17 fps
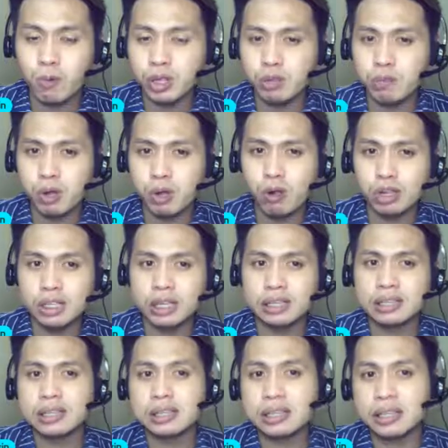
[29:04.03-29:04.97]
what do we call the
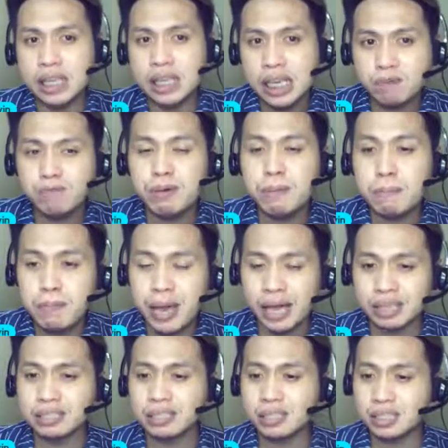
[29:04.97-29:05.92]

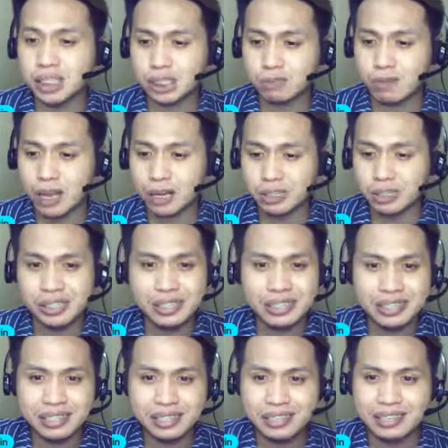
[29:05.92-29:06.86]
TV-based
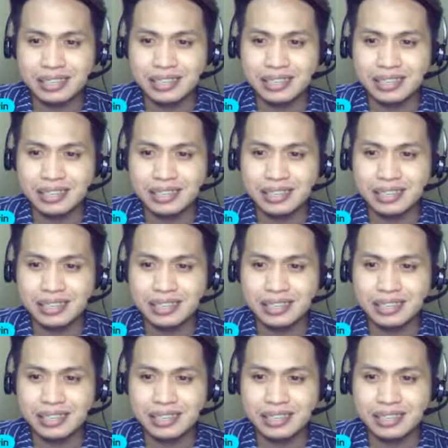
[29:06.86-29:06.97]
instruction?